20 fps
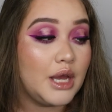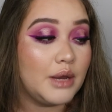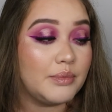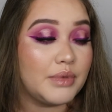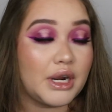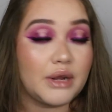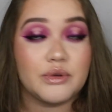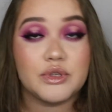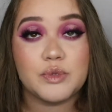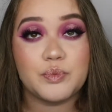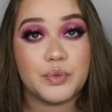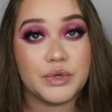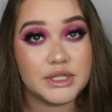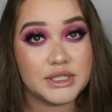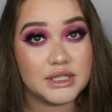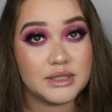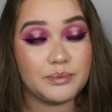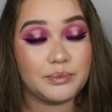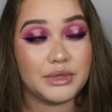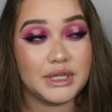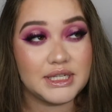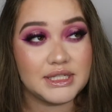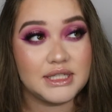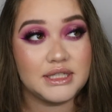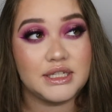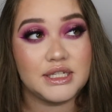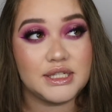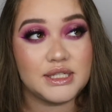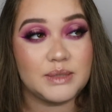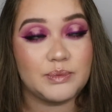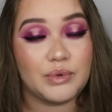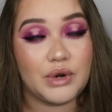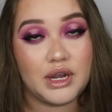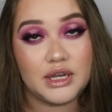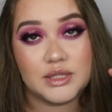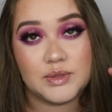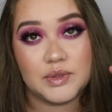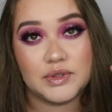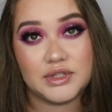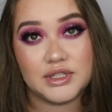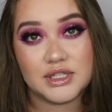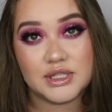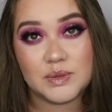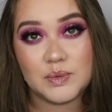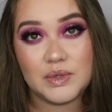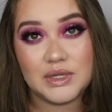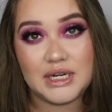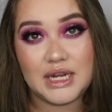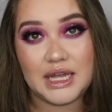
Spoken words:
But I was pleasantly surprised with this one,